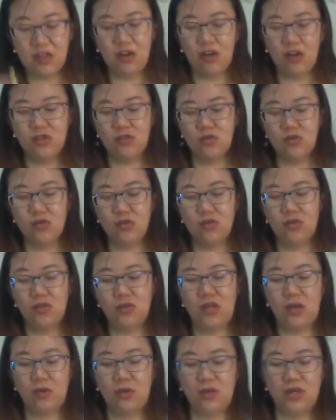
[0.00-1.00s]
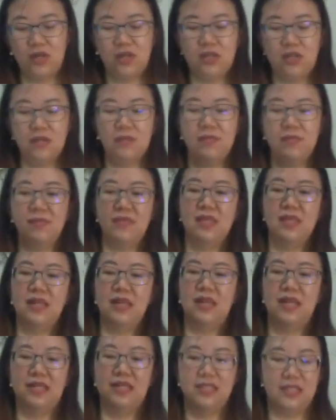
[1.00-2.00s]
onto our
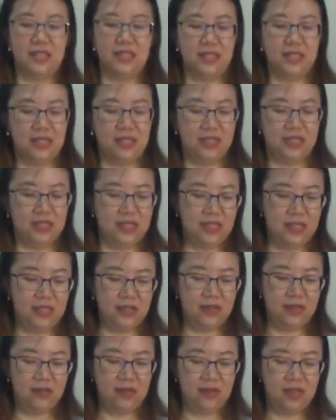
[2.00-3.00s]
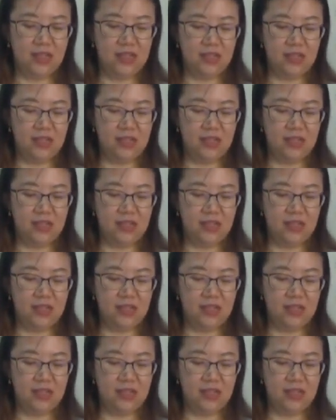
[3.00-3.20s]
lantern, right?